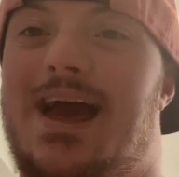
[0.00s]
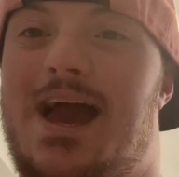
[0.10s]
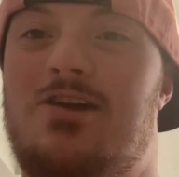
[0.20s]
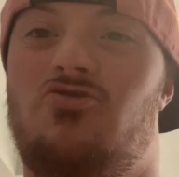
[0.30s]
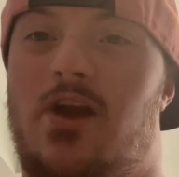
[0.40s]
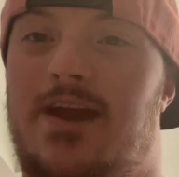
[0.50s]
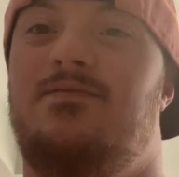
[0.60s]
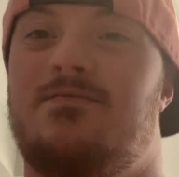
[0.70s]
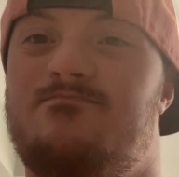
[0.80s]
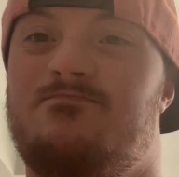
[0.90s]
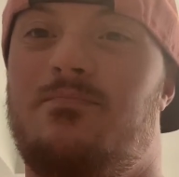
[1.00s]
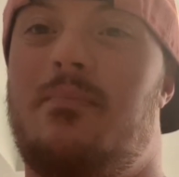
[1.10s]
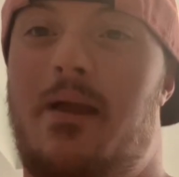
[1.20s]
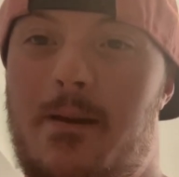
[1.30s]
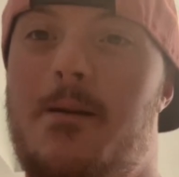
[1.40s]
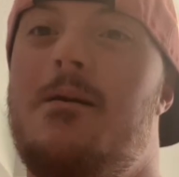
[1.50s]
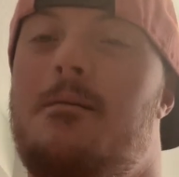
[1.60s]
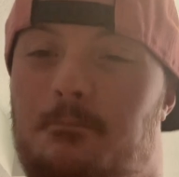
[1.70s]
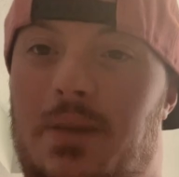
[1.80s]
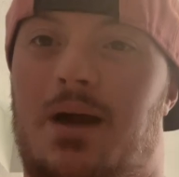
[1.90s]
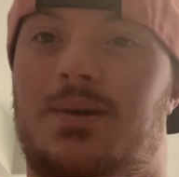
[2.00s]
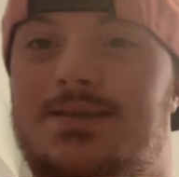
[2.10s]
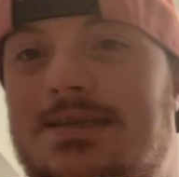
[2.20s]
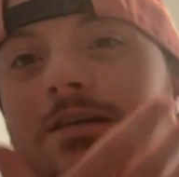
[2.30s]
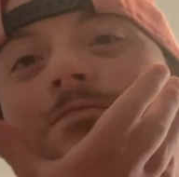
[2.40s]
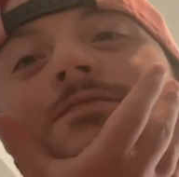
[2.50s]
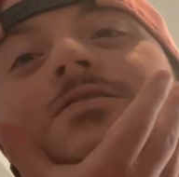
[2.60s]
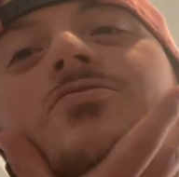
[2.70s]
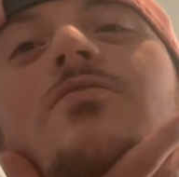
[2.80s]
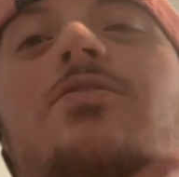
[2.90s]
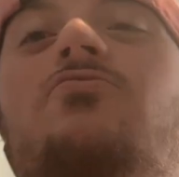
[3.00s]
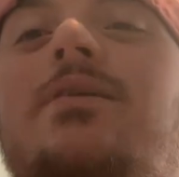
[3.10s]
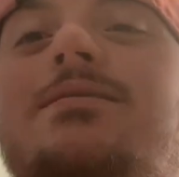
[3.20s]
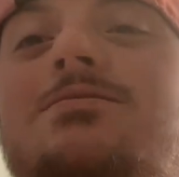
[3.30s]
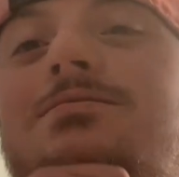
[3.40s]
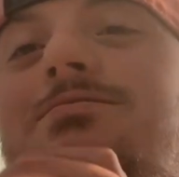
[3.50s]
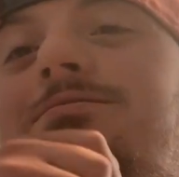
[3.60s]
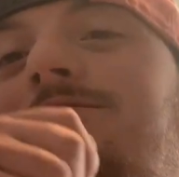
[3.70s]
I shaved by myself with a razor.